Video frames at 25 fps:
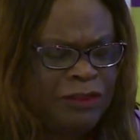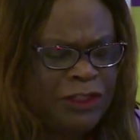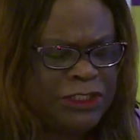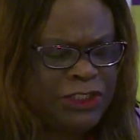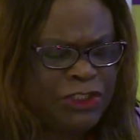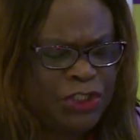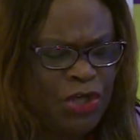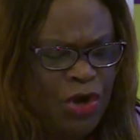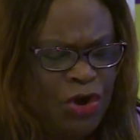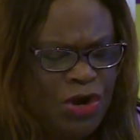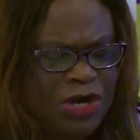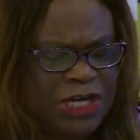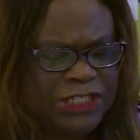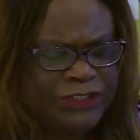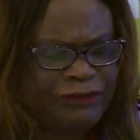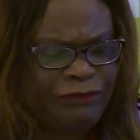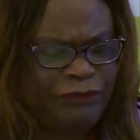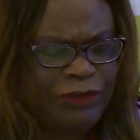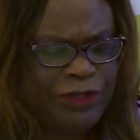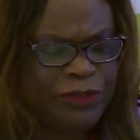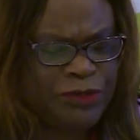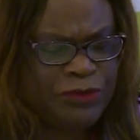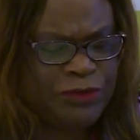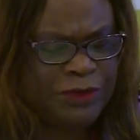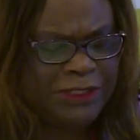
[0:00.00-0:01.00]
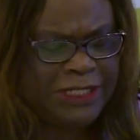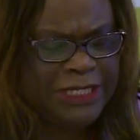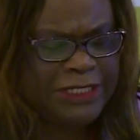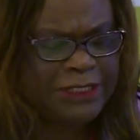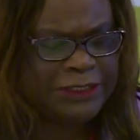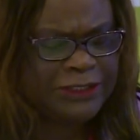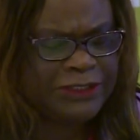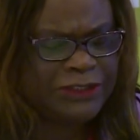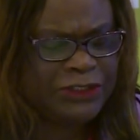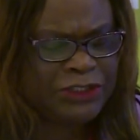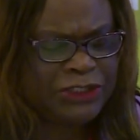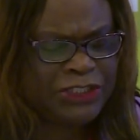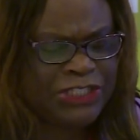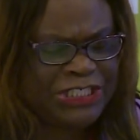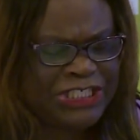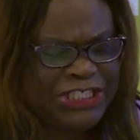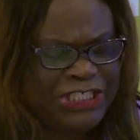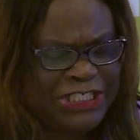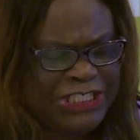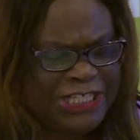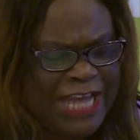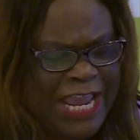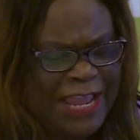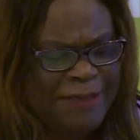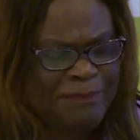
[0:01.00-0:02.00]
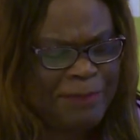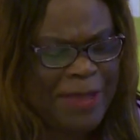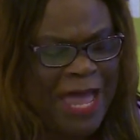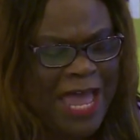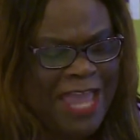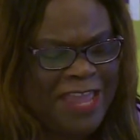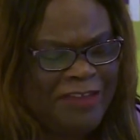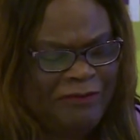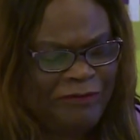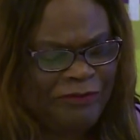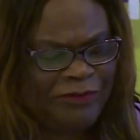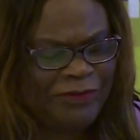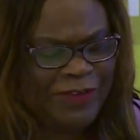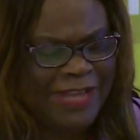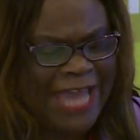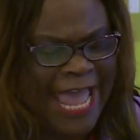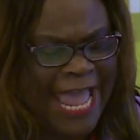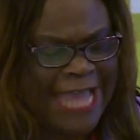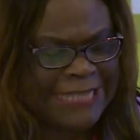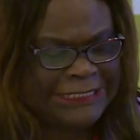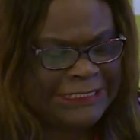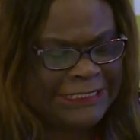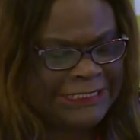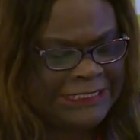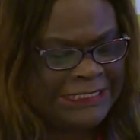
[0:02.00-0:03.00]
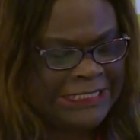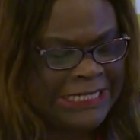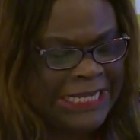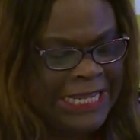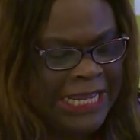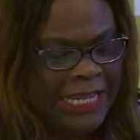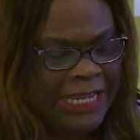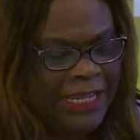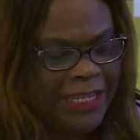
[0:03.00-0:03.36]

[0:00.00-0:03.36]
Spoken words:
the charge for new leaders to shape a flattened